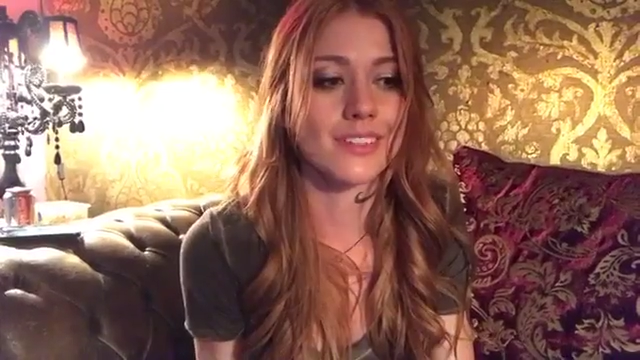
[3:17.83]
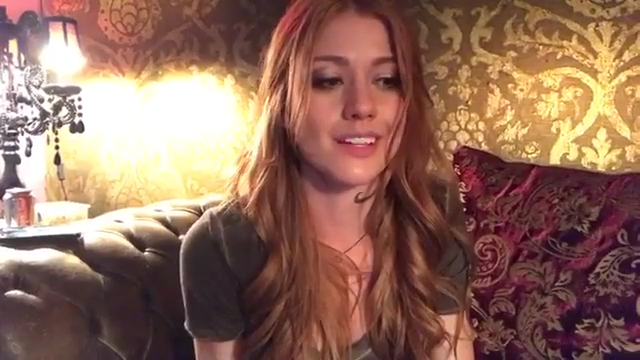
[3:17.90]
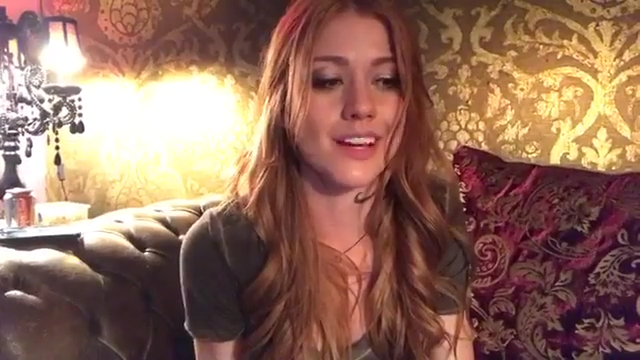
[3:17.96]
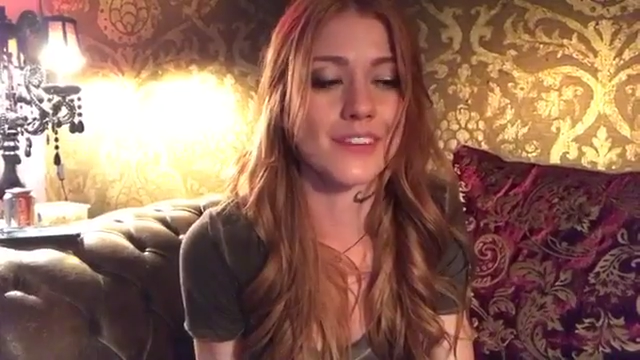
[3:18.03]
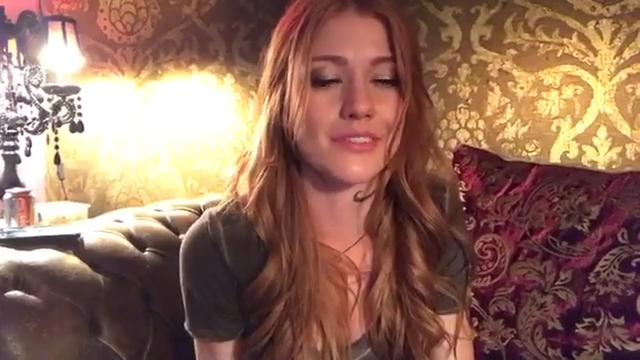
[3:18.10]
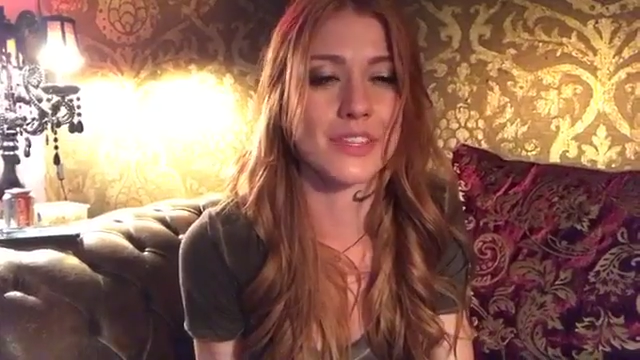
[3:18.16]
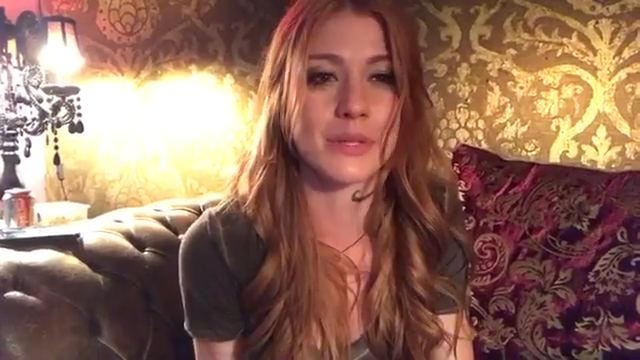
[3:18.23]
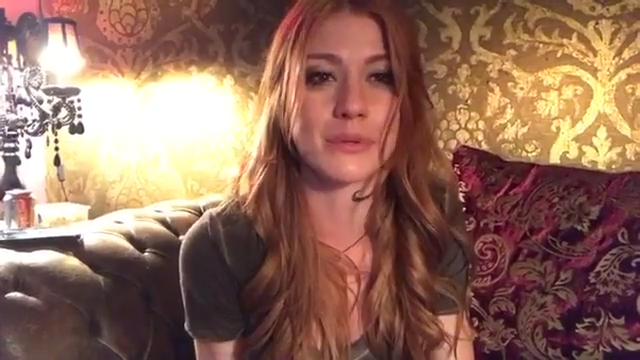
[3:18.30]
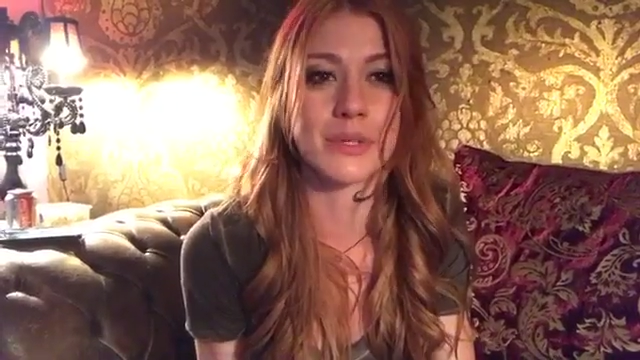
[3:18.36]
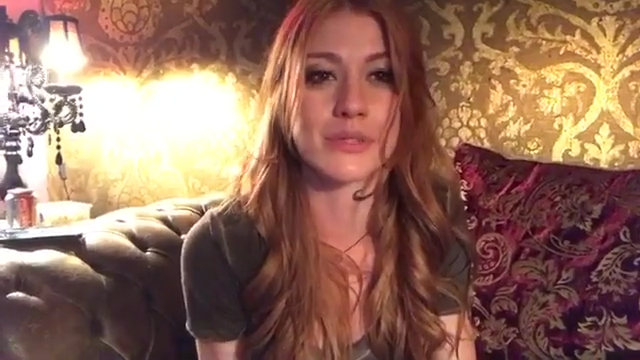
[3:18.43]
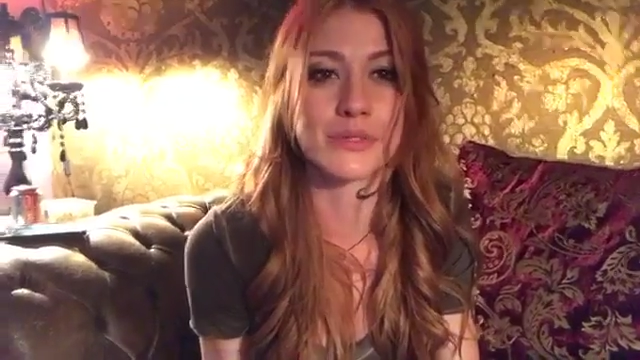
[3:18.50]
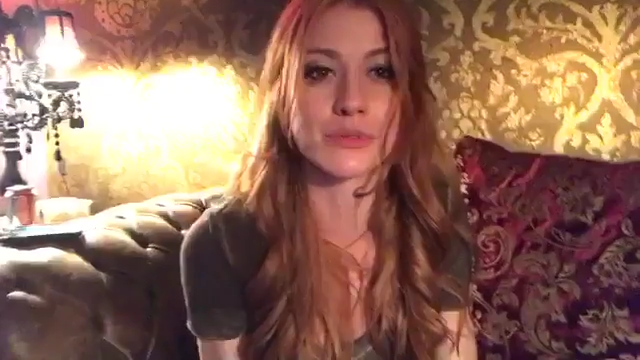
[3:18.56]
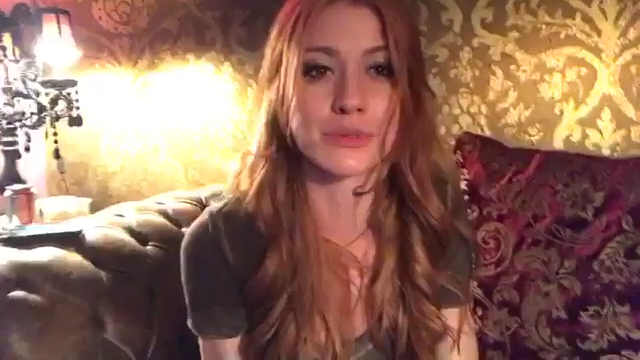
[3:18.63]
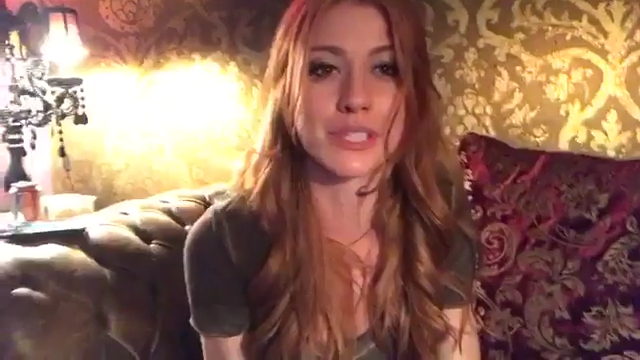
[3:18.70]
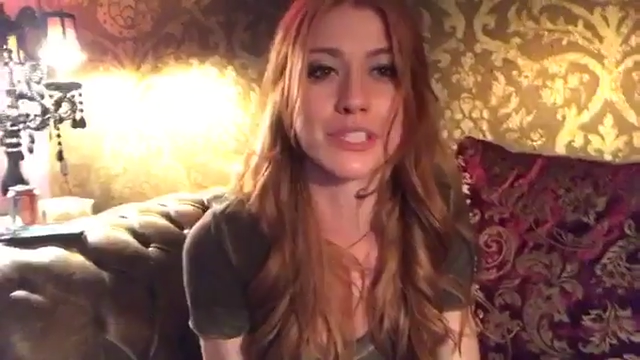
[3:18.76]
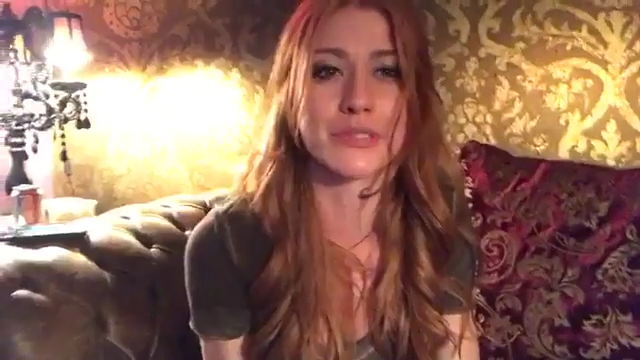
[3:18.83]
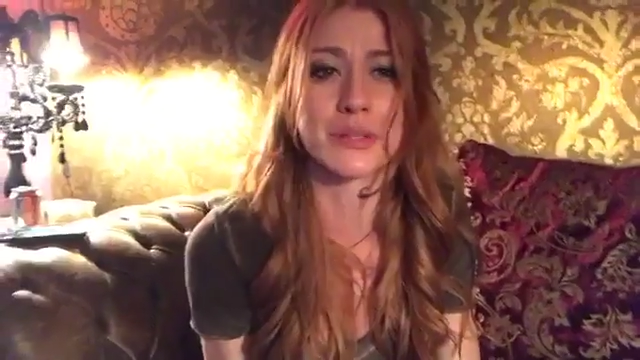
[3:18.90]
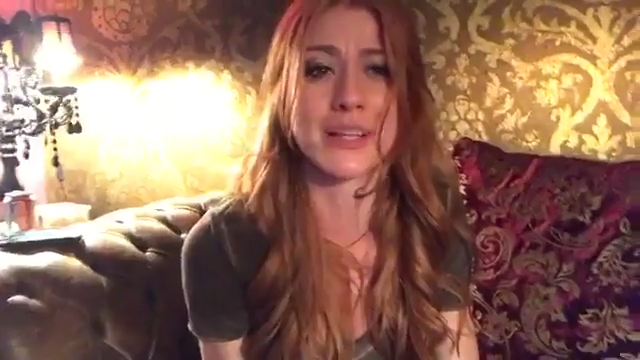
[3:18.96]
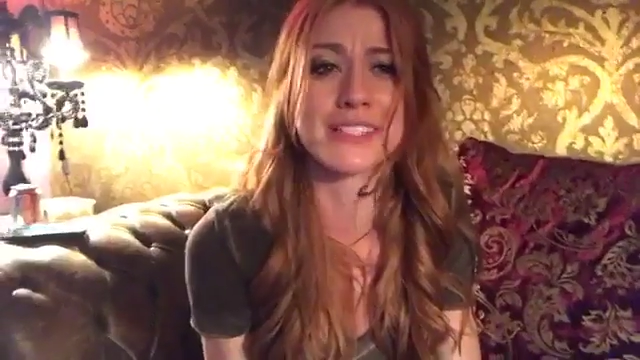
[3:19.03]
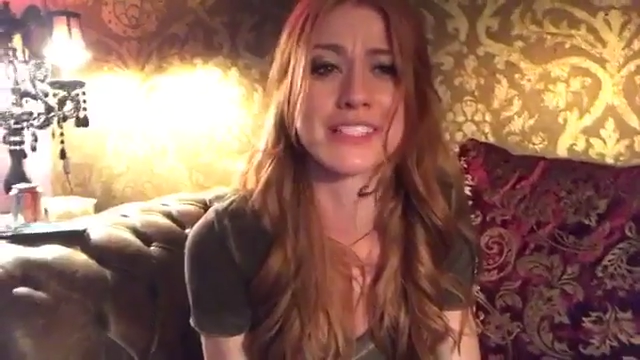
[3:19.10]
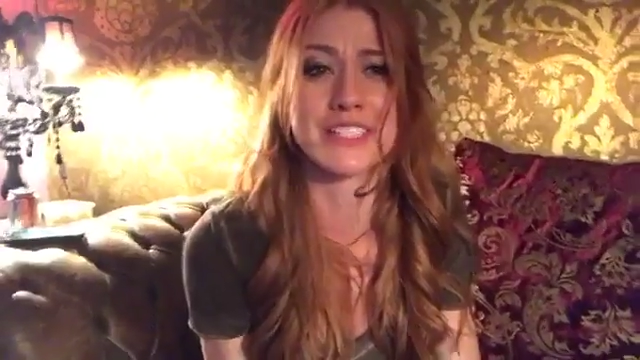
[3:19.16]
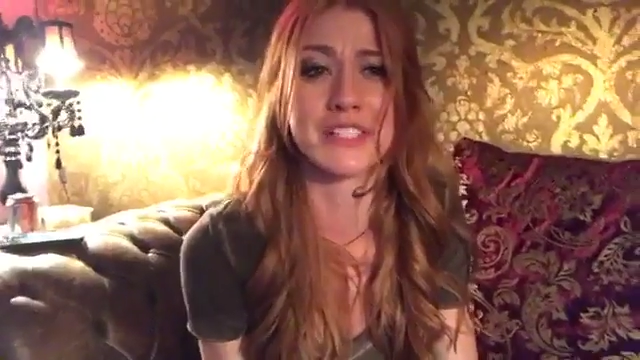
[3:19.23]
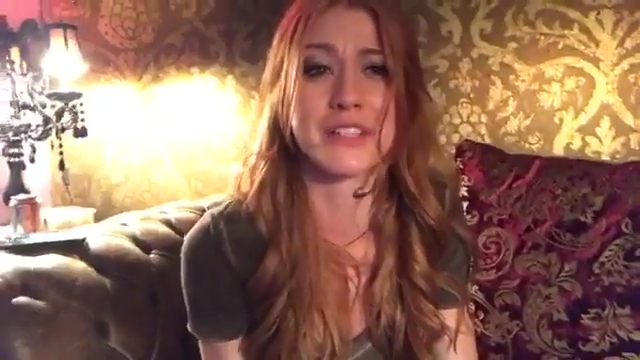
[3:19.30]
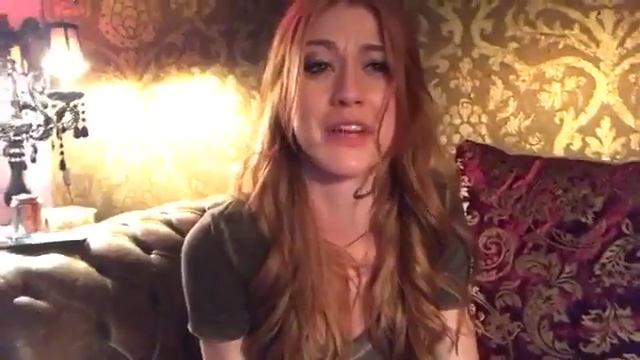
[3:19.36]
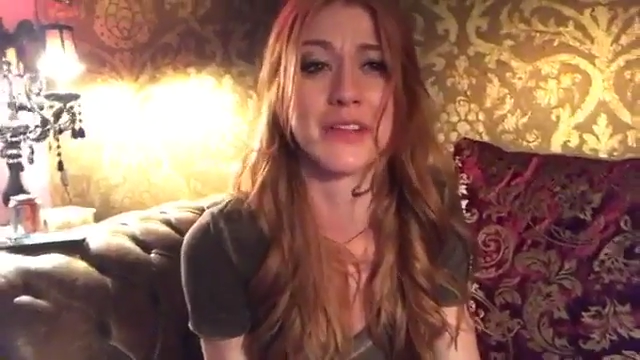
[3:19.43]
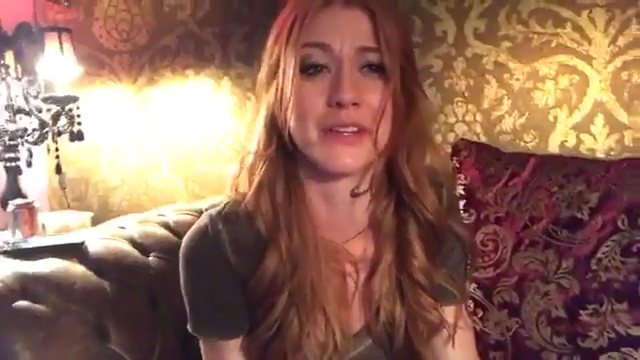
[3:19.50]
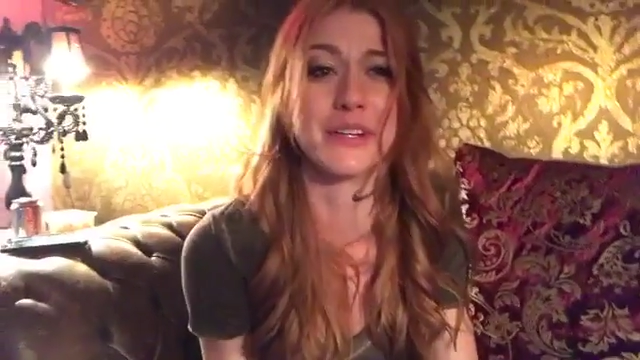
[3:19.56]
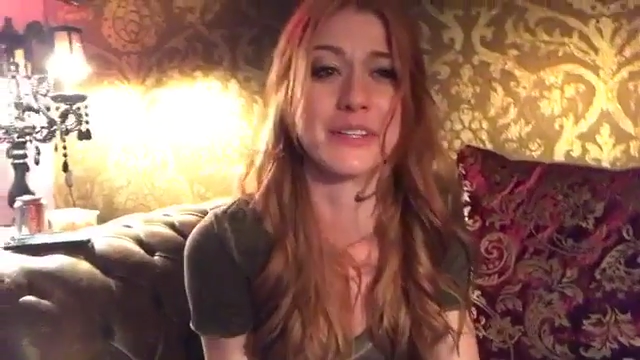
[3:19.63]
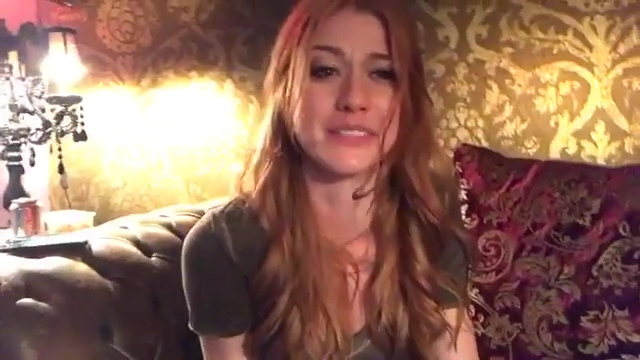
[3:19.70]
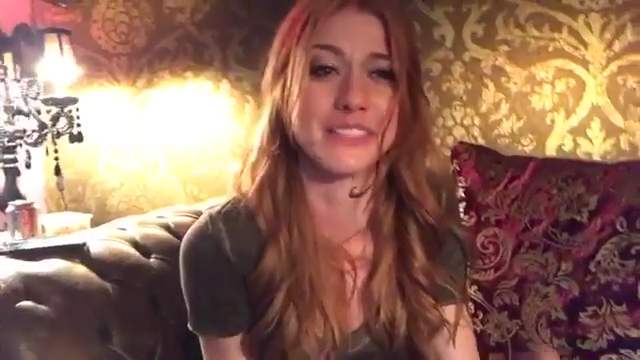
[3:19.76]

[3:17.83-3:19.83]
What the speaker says: I feel like we also really trust each other.